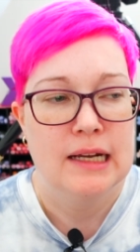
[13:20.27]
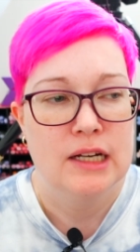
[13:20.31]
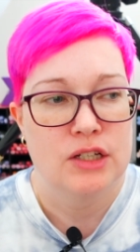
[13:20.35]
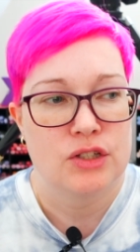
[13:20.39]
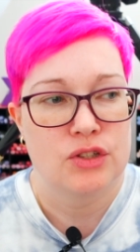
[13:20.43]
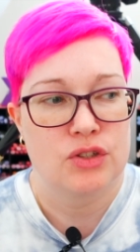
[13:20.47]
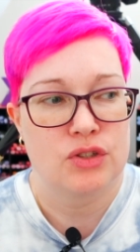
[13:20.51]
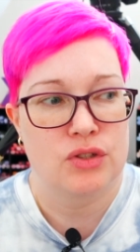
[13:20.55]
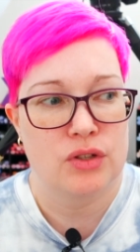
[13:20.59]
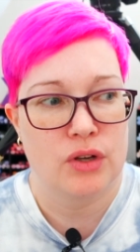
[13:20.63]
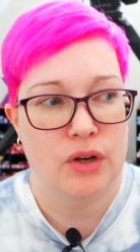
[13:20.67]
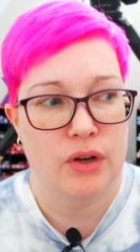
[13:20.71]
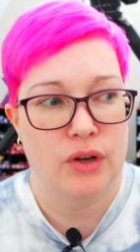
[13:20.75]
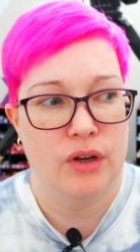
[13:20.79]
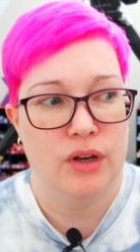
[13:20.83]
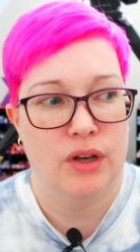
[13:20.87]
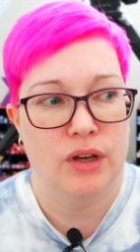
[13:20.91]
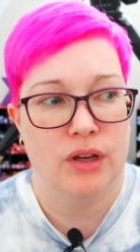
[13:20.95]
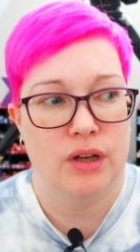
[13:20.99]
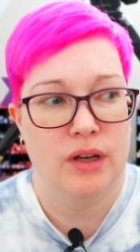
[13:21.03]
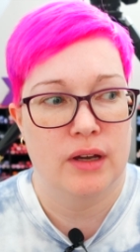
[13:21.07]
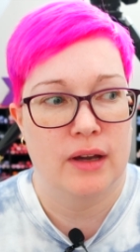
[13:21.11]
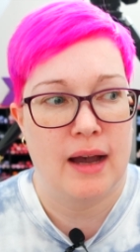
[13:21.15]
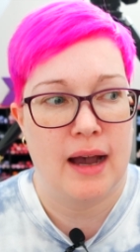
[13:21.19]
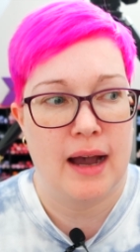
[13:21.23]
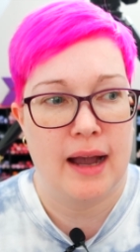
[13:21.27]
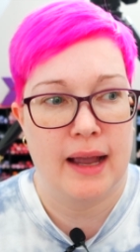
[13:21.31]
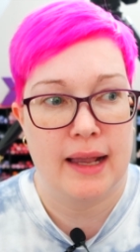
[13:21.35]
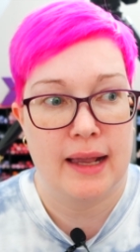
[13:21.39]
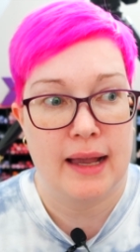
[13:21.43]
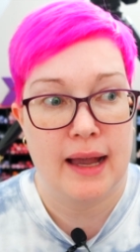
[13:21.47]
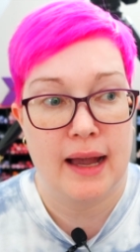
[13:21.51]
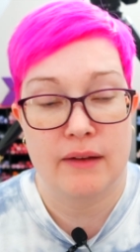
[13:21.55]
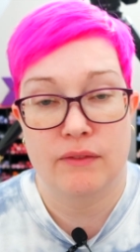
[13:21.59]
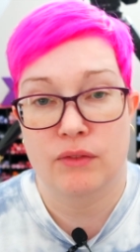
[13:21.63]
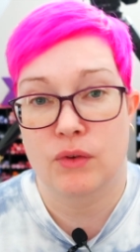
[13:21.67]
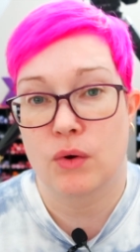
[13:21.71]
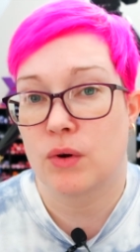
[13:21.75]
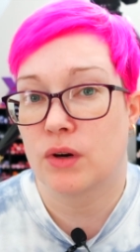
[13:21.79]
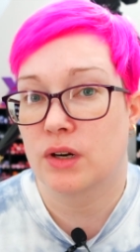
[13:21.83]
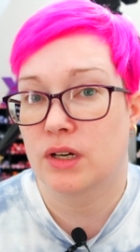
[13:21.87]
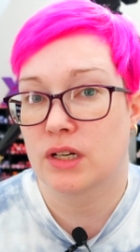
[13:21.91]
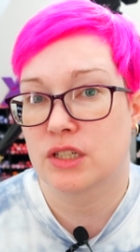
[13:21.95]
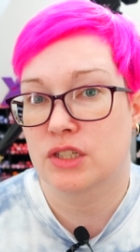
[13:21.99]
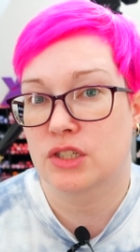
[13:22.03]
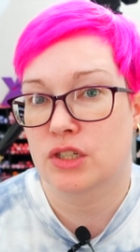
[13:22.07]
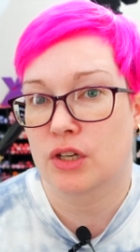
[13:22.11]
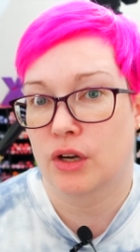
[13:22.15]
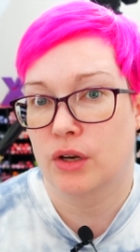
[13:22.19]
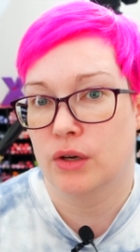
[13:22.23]
So I have
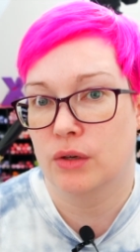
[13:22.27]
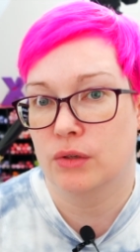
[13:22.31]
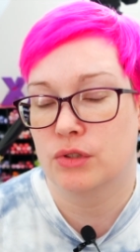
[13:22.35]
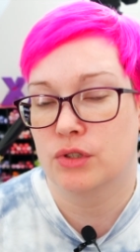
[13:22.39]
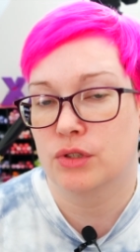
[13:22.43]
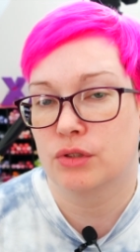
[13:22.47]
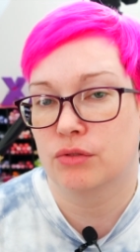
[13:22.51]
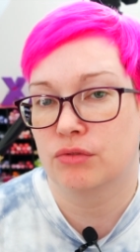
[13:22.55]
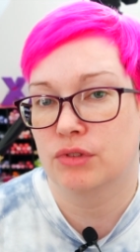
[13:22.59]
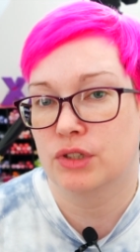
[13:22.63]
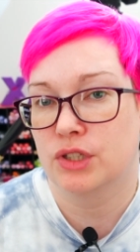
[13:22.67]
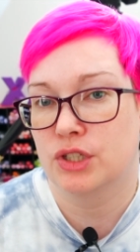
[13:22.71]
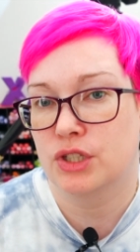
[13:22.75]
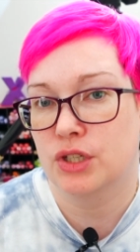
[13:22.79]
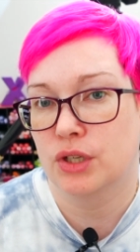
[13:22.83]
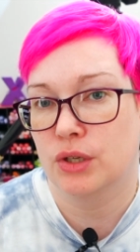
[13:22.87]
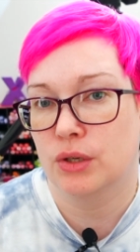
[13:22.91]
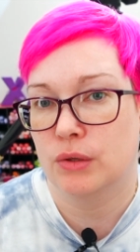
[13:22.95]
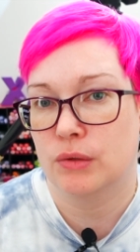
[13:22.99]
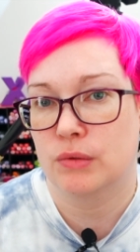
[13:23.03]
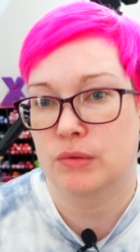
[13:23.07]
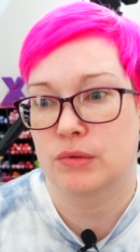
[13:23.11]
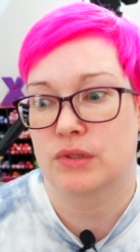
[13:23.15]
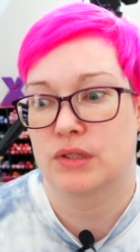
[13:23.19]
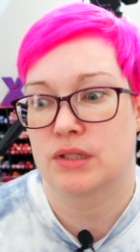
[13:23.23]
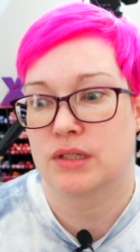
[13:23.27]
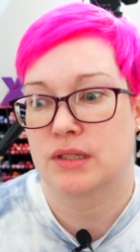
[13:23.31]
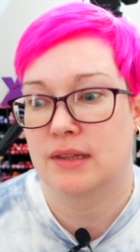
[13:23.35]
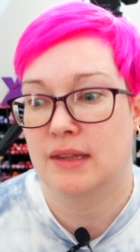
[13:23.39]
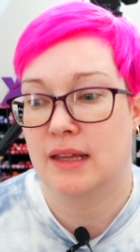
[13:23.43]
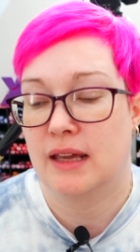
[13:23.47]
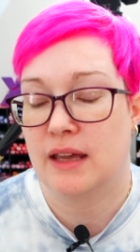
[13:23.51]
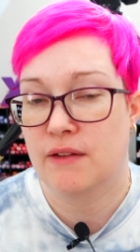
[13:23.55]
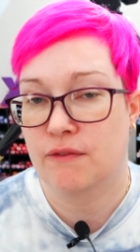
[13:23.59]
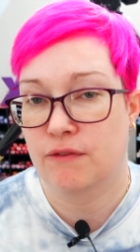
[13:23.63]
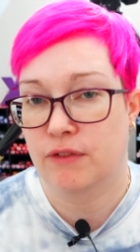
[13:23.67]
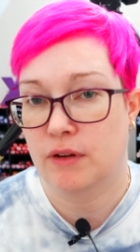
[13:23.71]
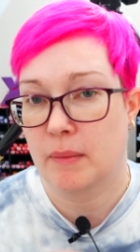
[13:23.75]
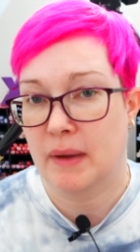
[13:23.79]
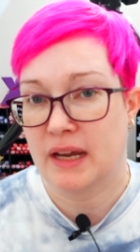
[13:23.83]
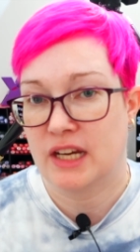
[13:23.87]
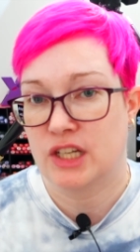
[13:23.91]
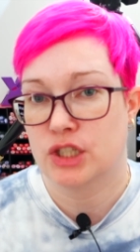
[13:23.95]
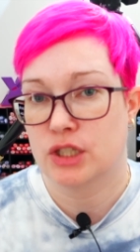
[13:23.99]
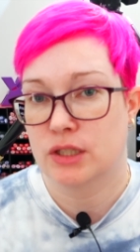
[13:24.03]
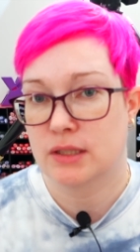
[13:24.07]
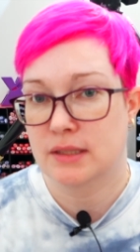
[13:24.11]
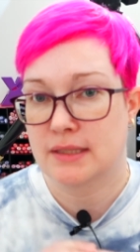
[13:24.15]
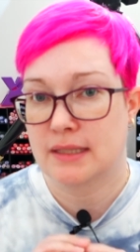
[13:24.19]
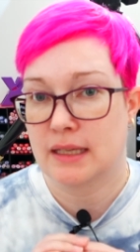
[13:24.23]
cortisone to reduce the
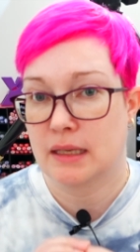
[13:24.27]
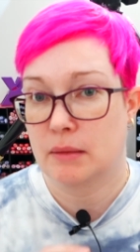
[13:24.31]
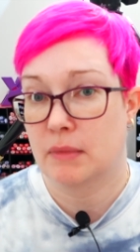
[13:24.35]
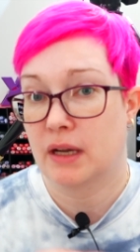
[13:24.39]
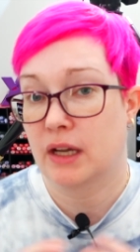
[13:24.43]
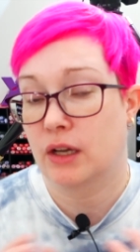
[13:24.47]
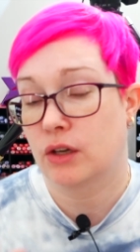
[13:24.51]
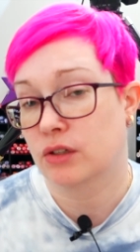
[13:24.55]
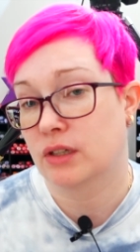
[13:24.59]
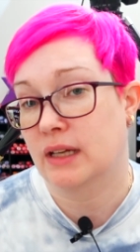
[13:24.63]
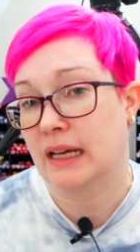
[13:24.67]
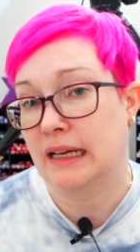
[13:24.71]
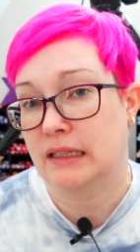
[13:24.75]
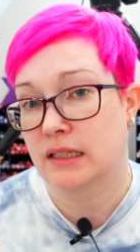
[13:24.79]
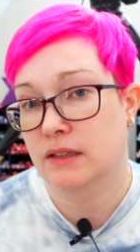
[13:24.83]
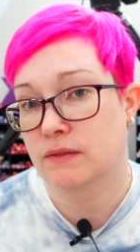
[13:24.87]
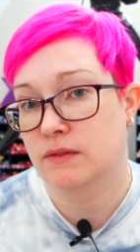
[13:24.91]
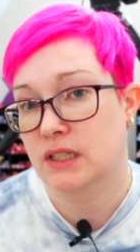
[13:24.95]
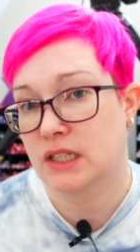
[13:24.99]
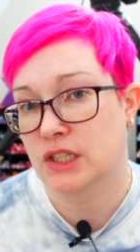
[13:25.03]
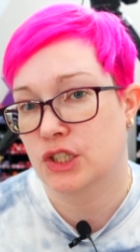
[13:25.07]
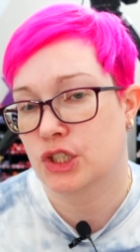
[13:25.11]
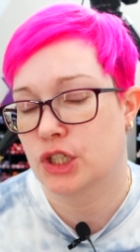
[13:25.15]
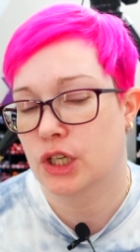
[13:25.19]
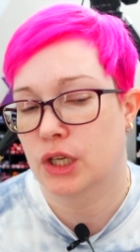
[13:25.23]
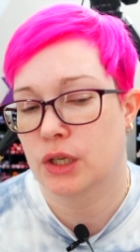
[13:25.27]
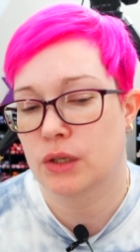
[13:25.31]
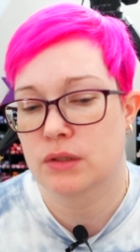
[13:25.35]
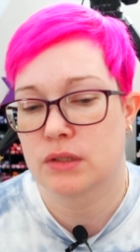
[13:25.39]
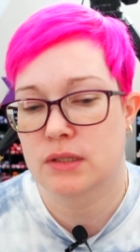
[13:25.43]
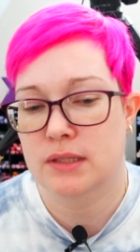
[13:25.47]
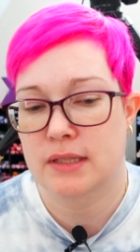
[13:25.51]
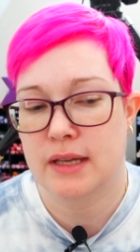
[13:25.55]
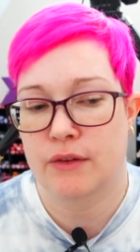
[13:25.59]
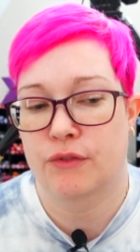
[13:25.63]
inflammations in my connective tissues.